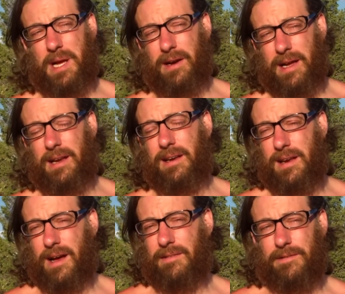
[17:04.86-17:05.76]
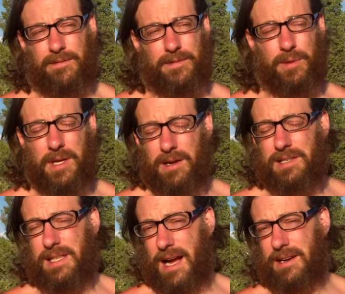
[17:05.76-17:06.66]
period of a few
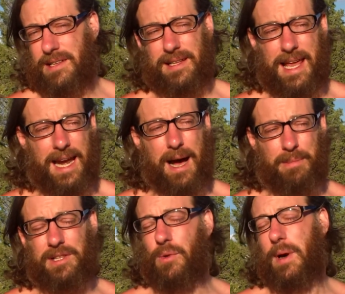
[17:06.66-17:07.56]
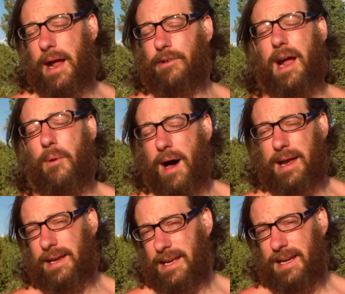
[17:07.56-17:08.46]
years there to get up and do whatever I
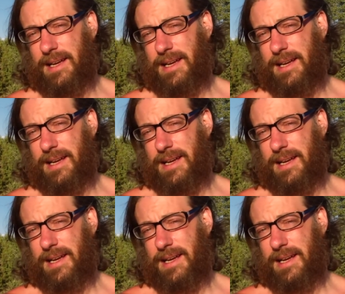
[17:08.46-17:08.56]
wanted,